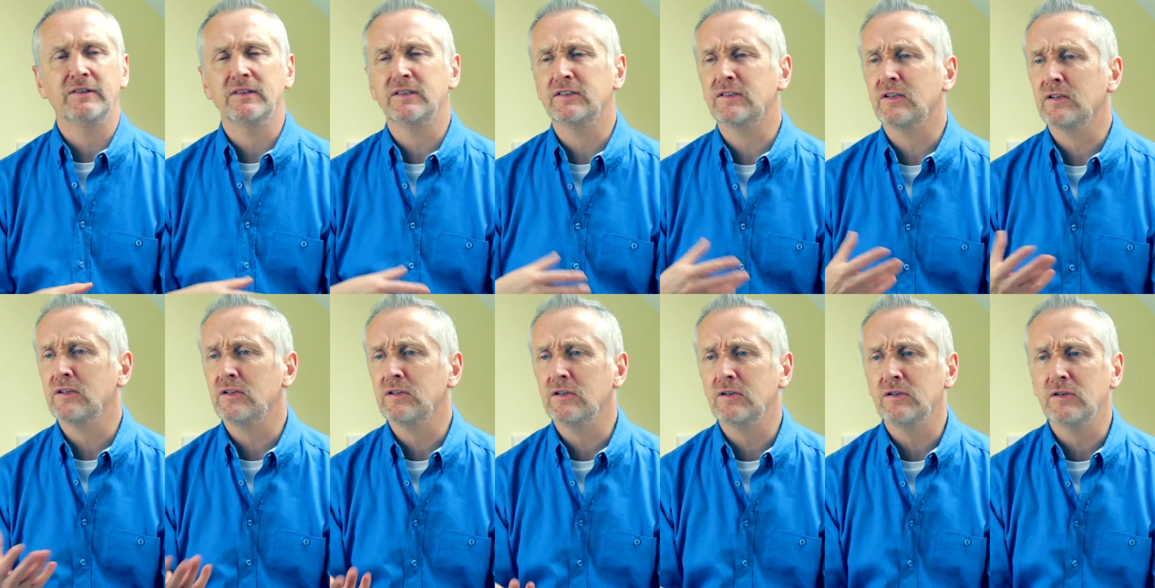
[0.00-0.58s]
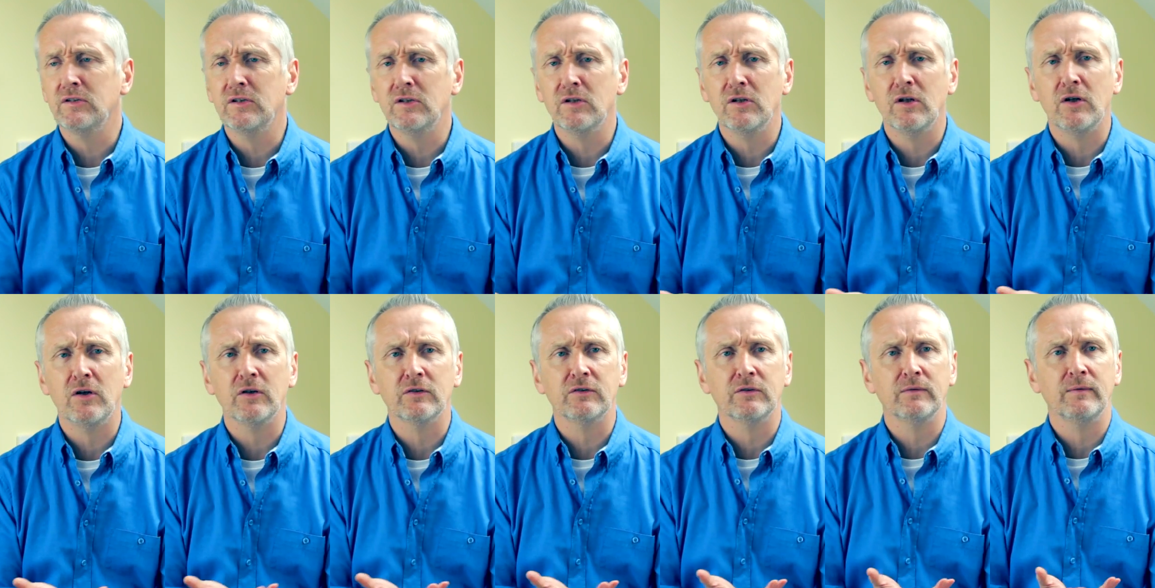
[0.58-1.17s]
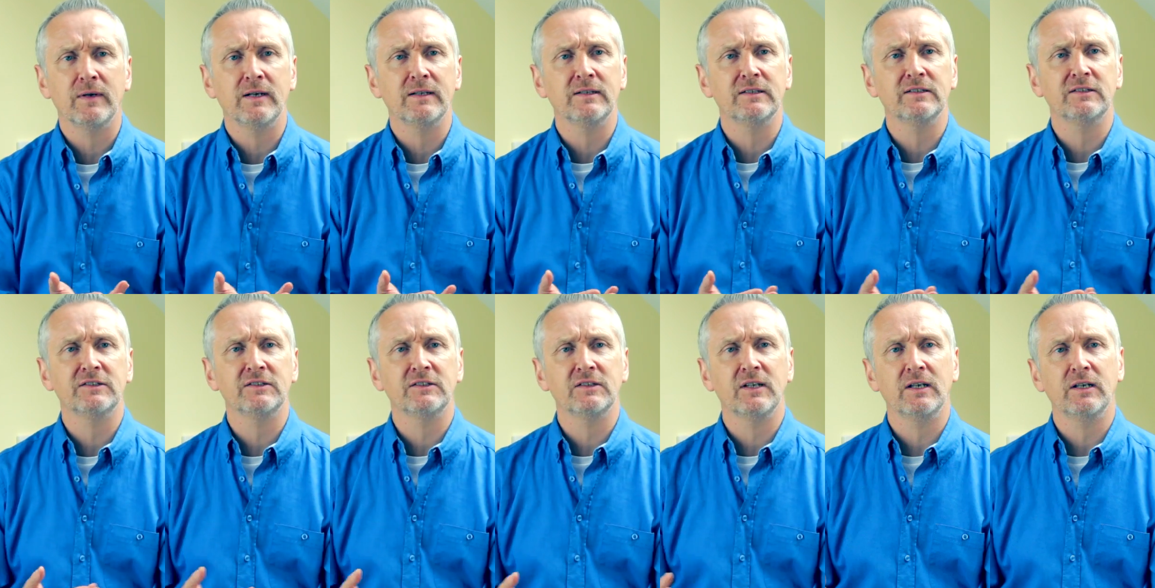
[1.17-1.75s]
So there's a lot around
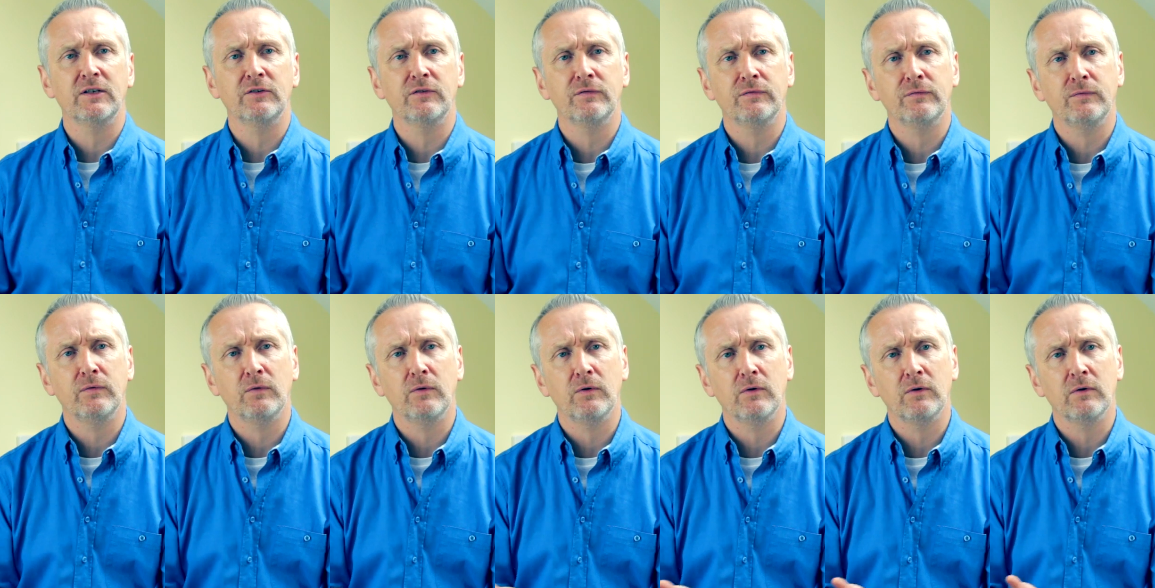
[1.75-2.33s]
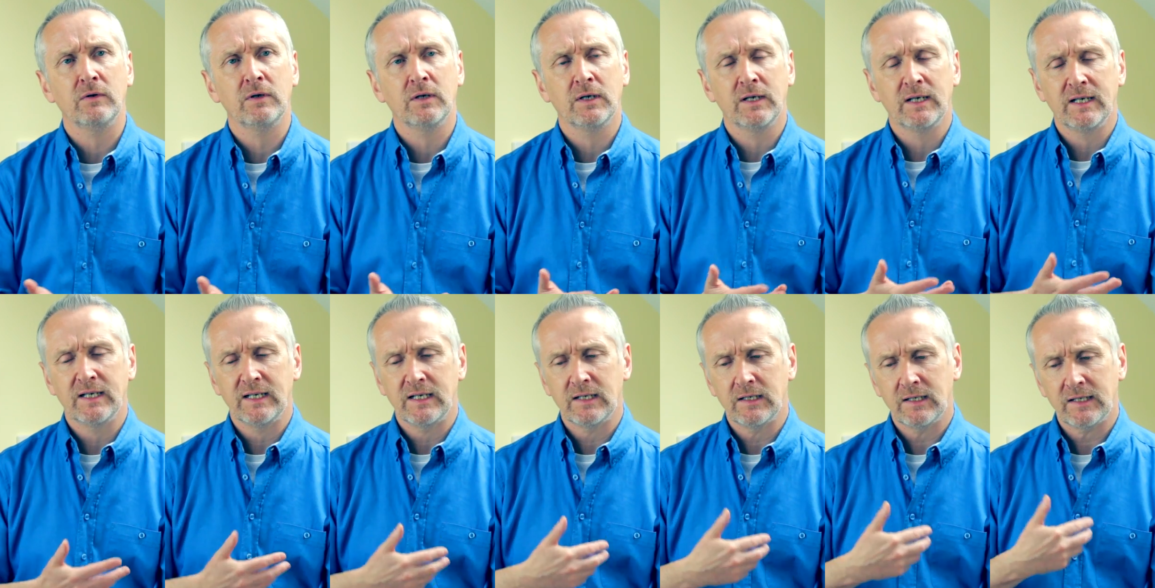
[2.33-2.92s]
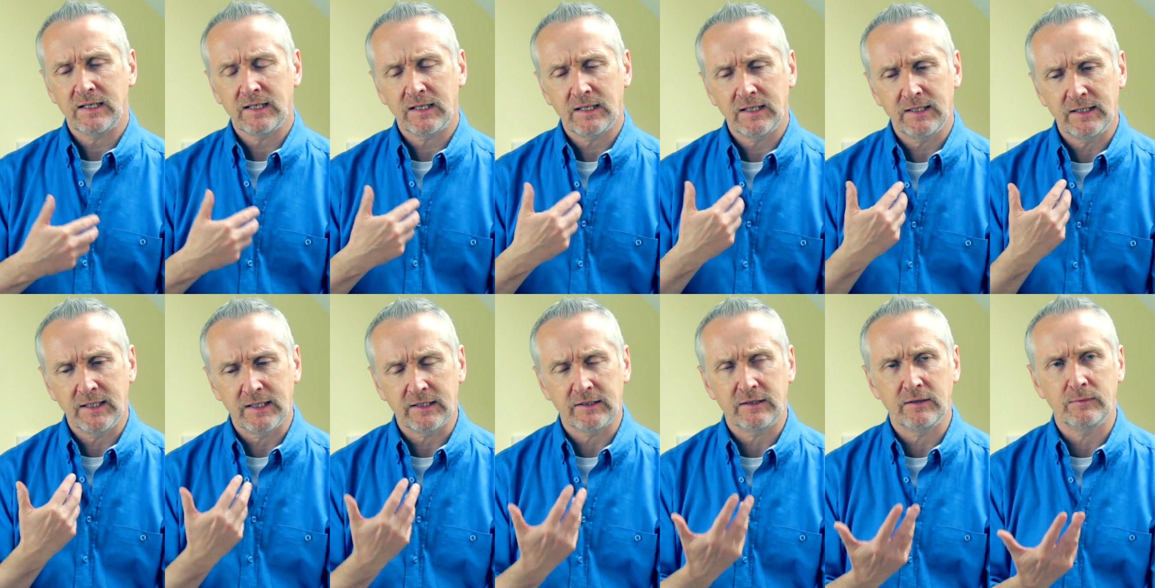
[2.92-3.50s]
this stage four
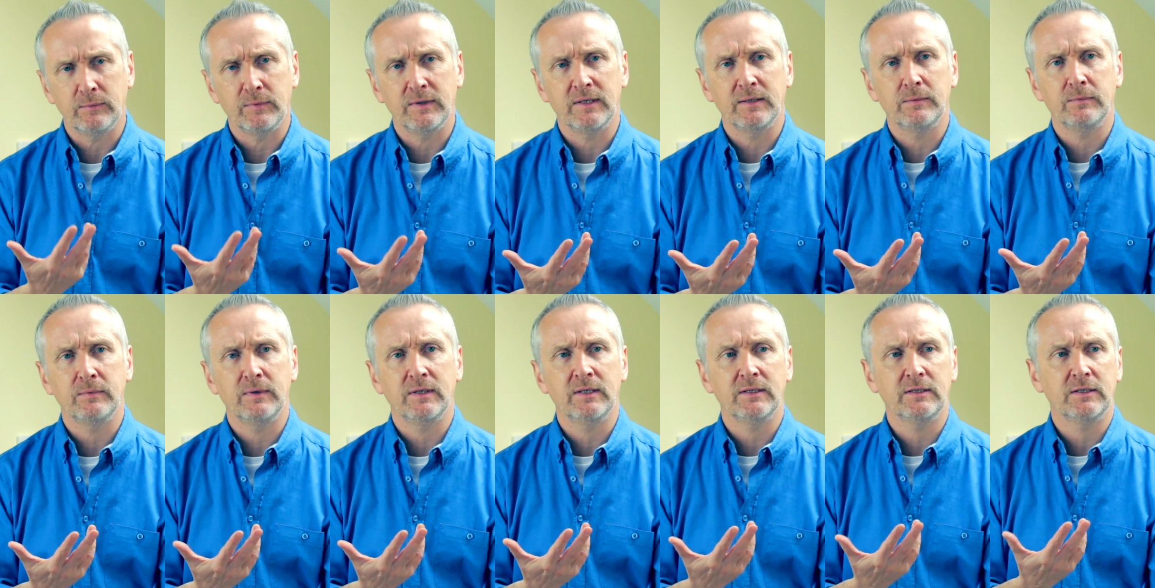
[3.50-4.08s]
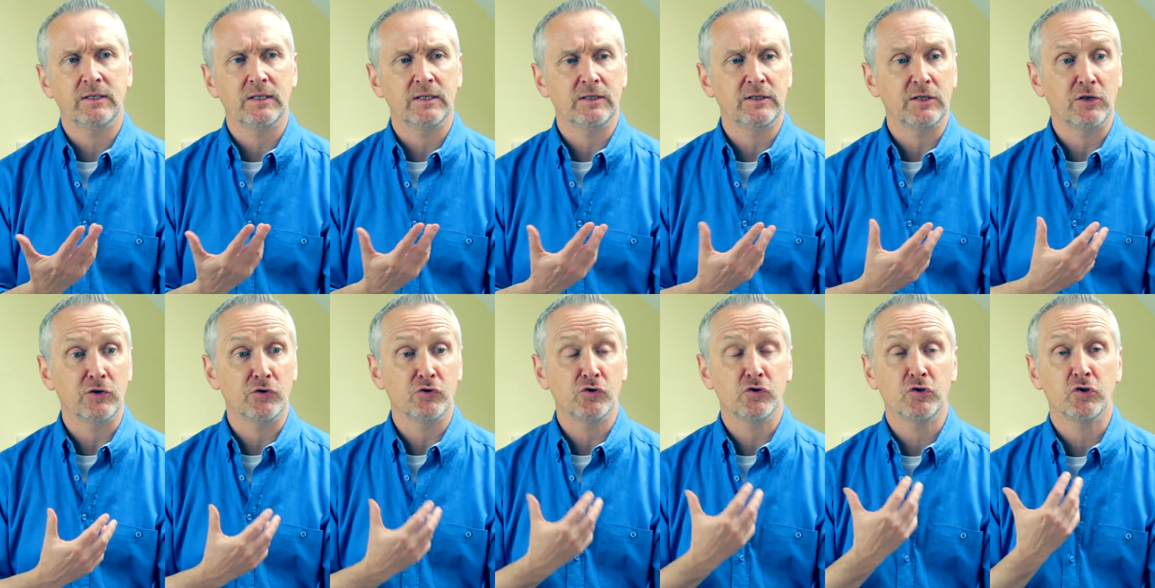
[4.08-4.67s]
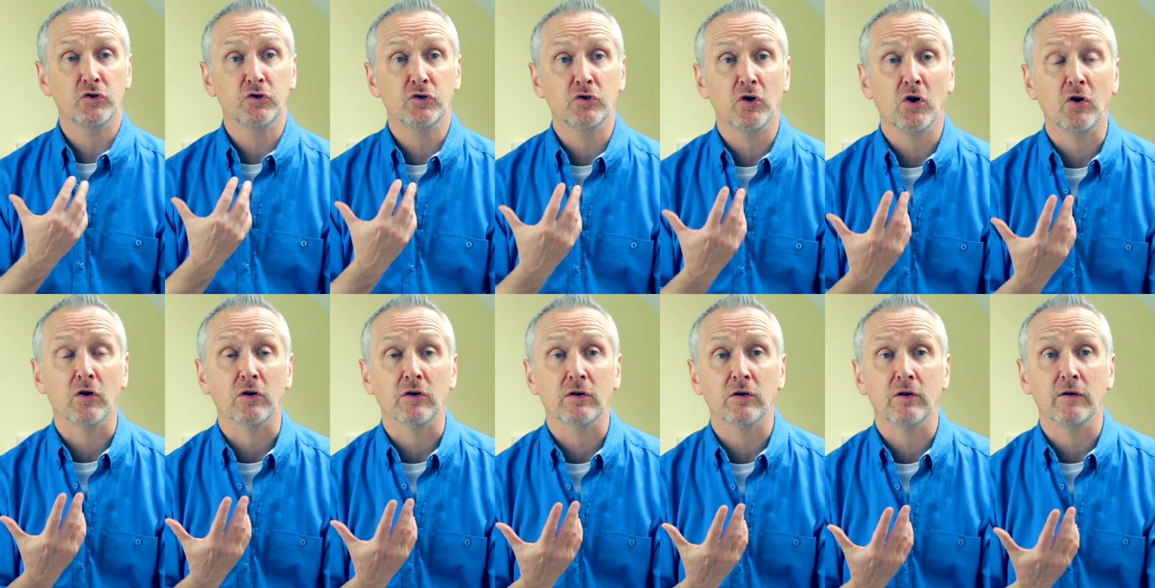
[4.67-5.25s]
connected with the
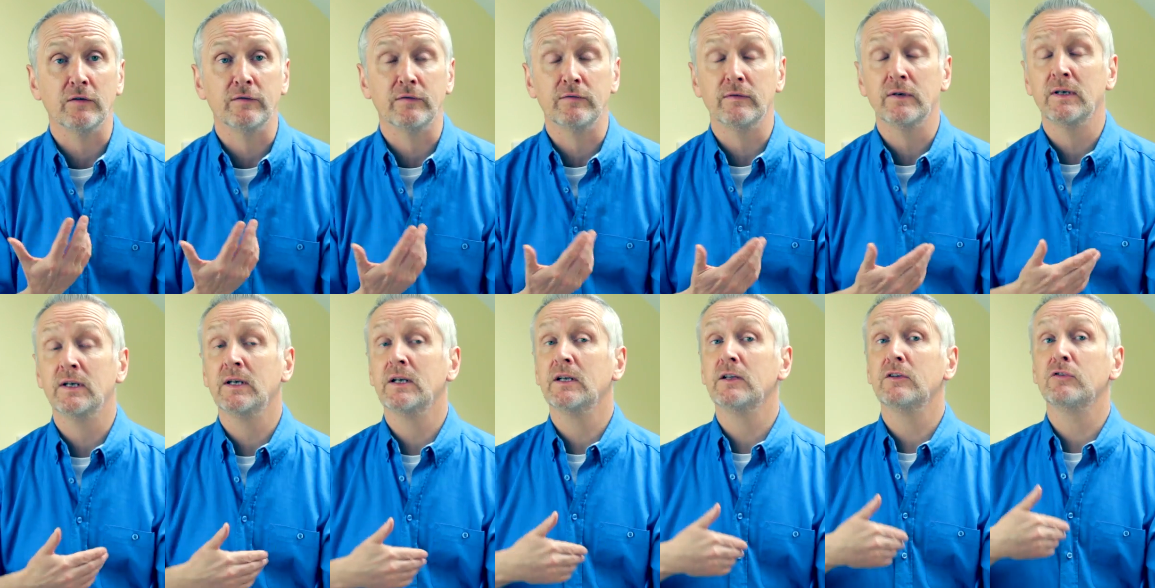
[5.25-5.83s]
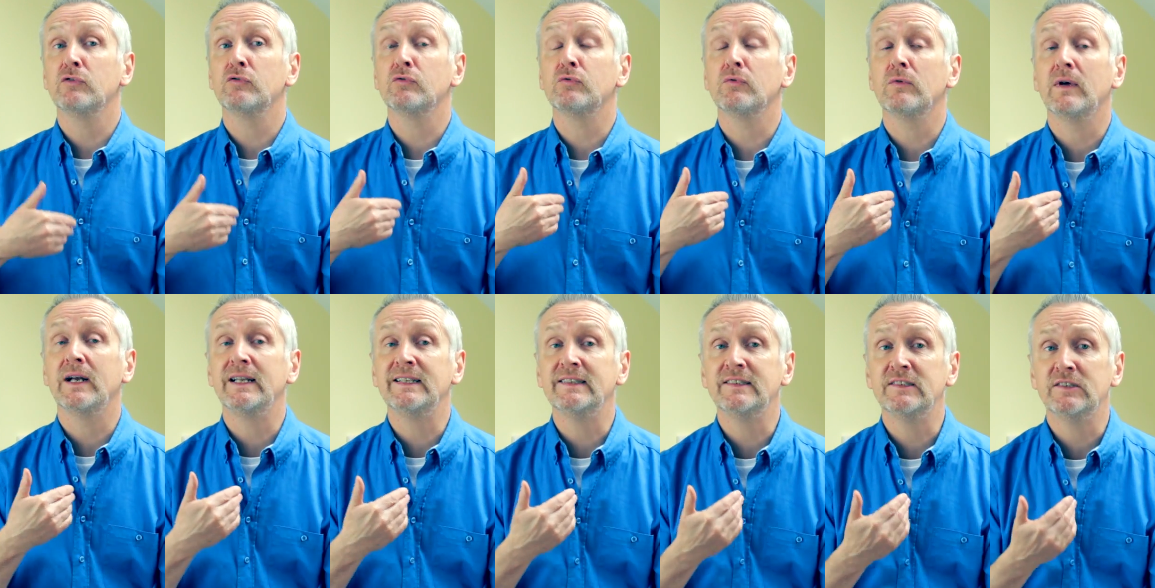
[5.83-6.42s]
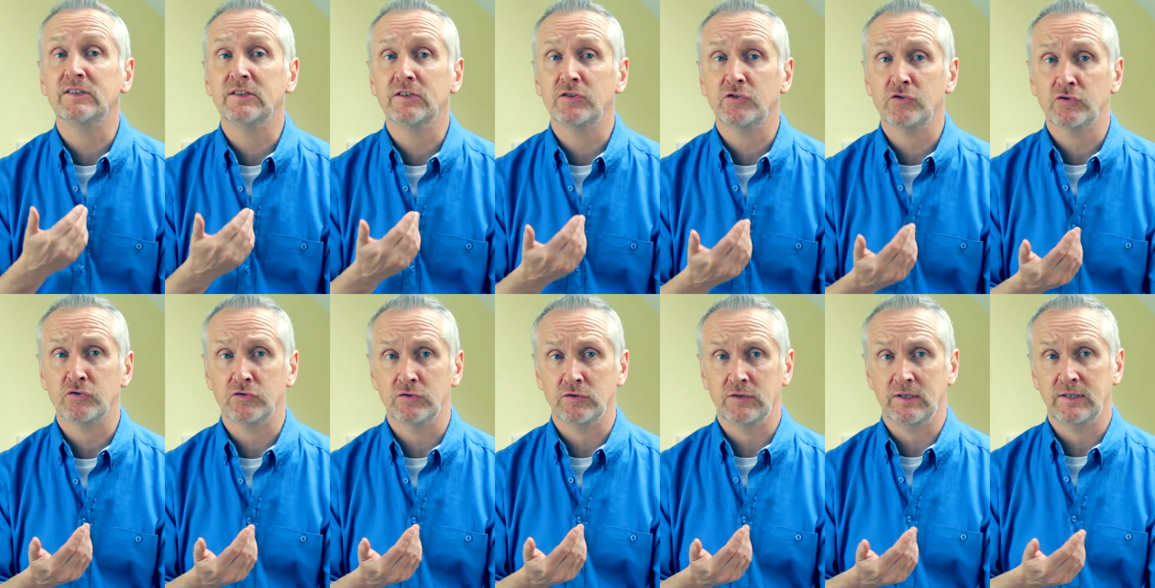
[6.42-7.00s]
shock of
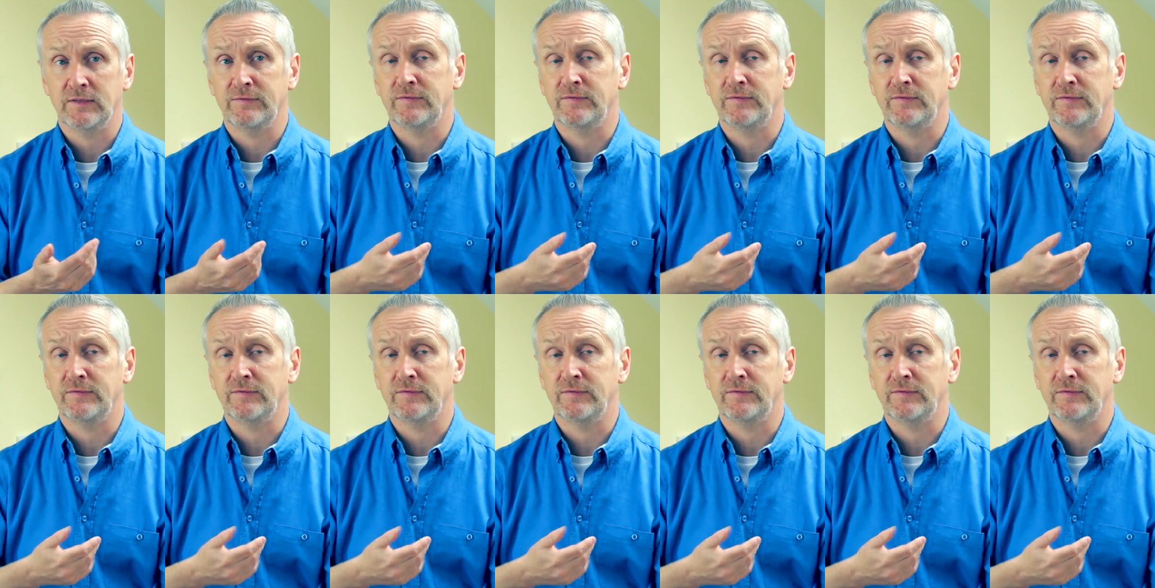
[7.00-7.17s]
transition.